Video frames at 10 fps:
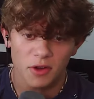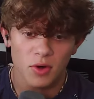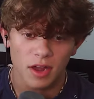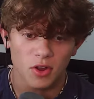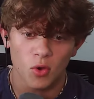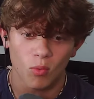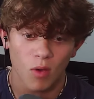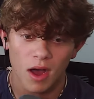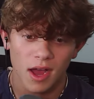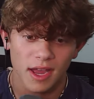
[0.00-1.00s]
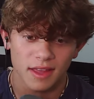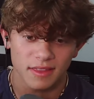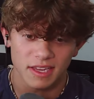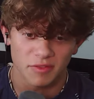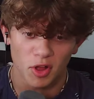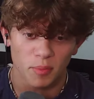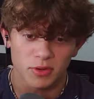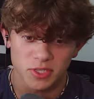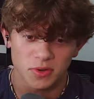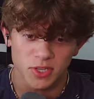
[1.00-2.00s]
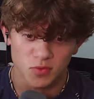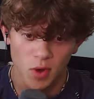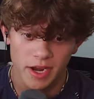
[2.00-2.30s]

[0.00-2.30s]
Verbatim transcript: do not know why the developer is doing this right